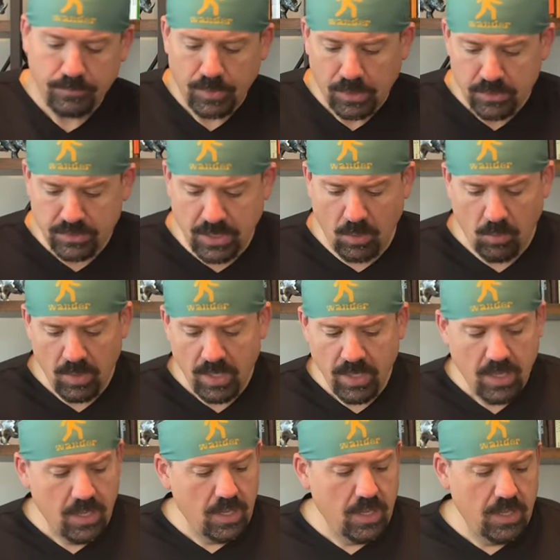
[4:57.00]
so
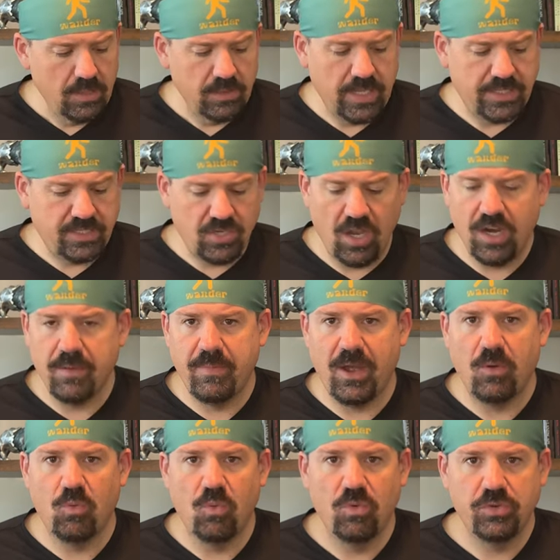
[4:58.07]
let's talk
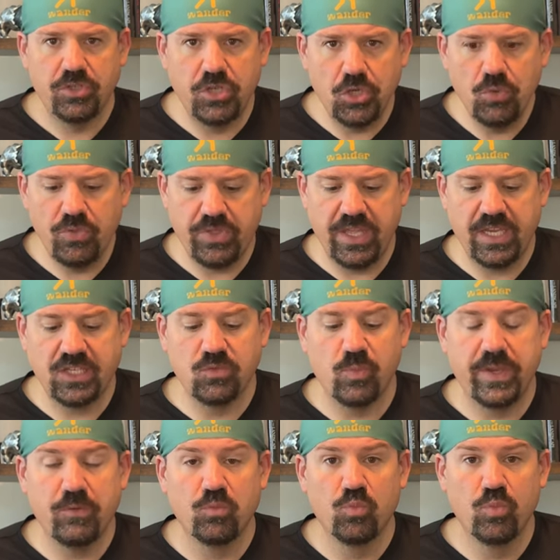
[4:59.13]
about two things
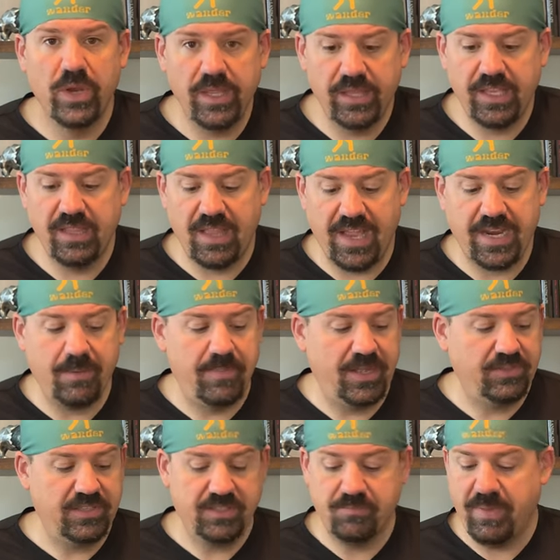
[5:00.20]
we really like
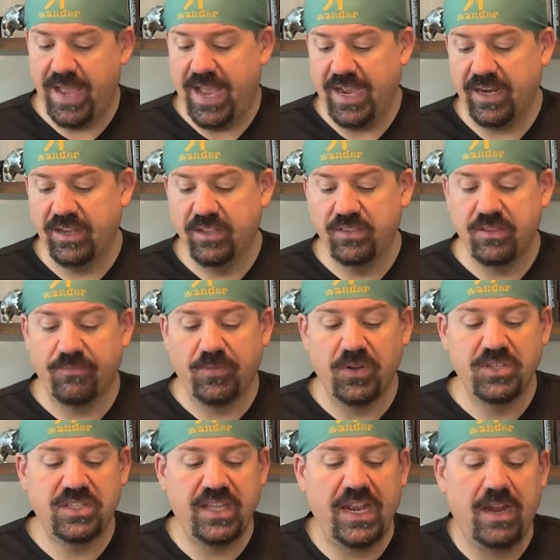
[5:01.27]
about this bag. The
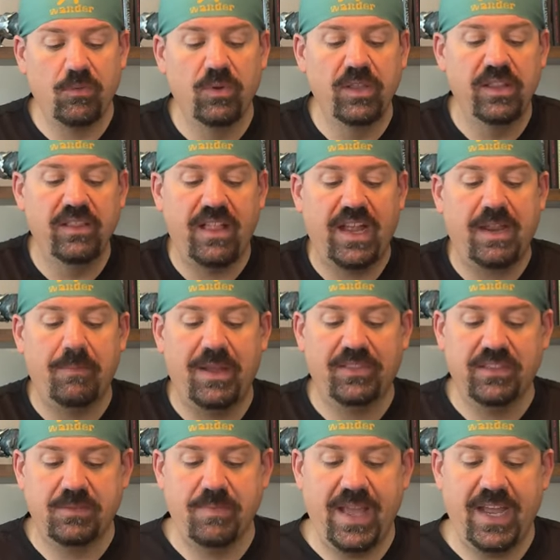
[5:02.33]
first thing I really like about
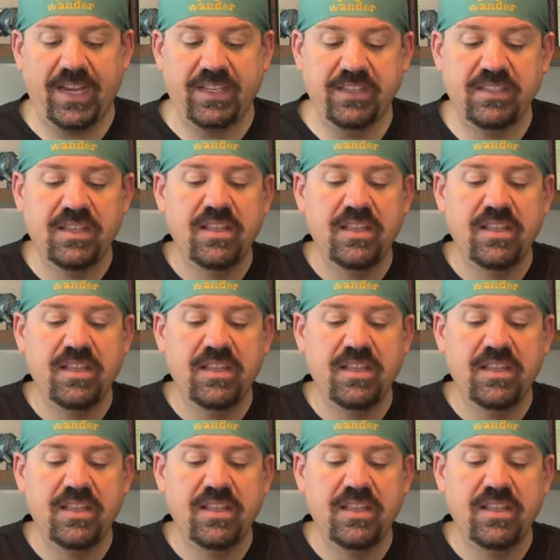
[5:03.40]
this bag is